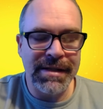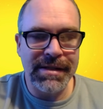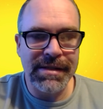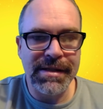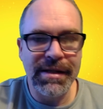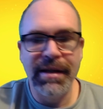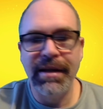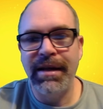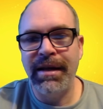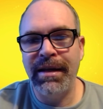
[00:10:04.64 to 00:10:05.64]
us
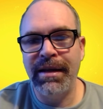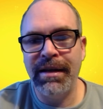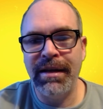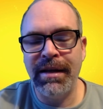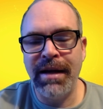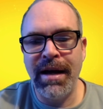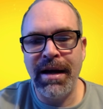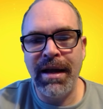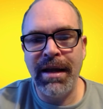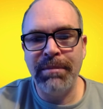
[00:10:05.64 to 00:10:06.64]
and
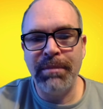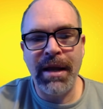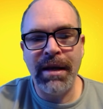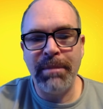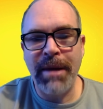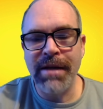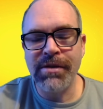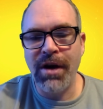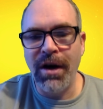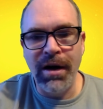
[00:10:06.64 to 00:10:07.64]

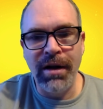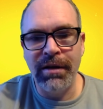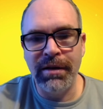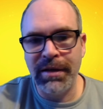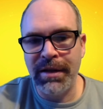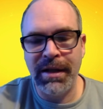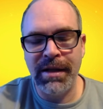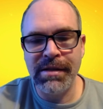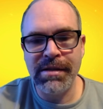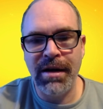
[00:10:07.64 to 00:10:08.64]
impacts all
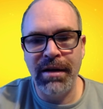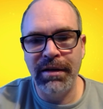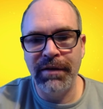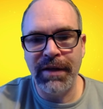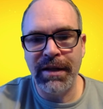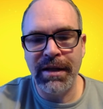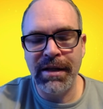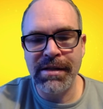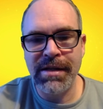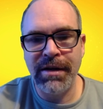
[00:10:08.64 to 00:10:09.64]
things, all living
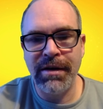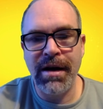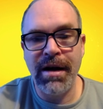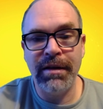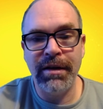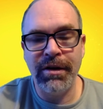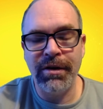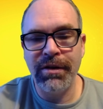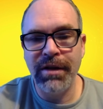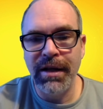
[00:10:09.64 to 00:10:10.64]
things here on the
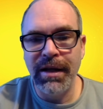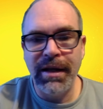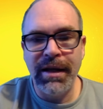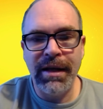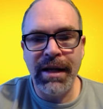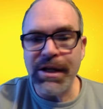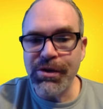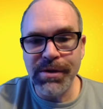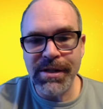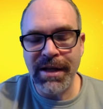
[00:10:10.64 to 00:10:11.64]
Earth in
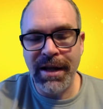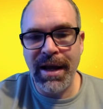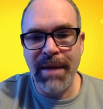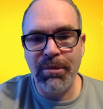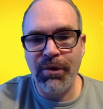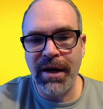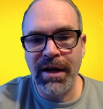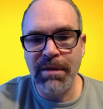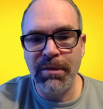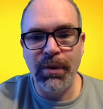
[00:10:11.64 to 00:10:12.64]
interesting and
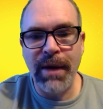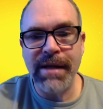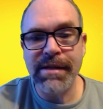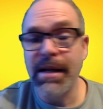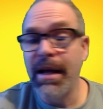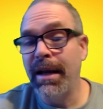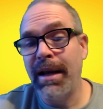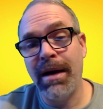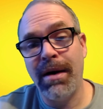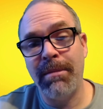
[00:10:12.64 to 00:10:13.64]
predictable ways.
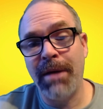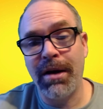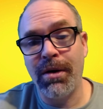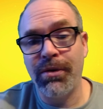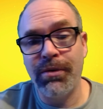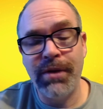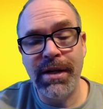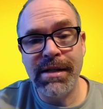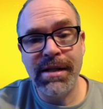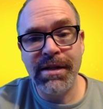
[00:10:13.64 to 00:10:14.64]
Now, I'm not going to go through
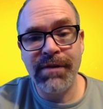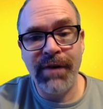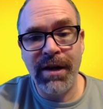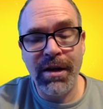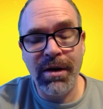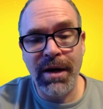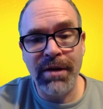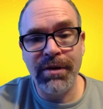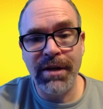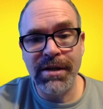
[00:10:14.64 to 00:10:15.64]
these in this video
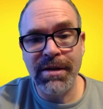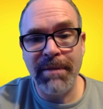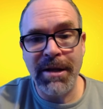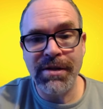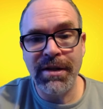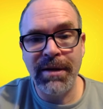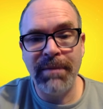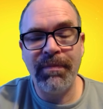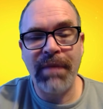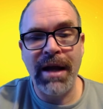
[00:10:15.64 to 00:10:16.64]
other than to mention
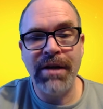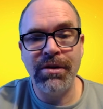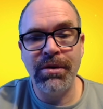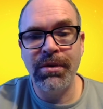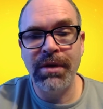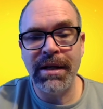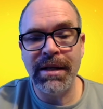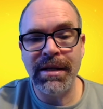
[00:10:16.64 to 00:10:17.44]
them. I do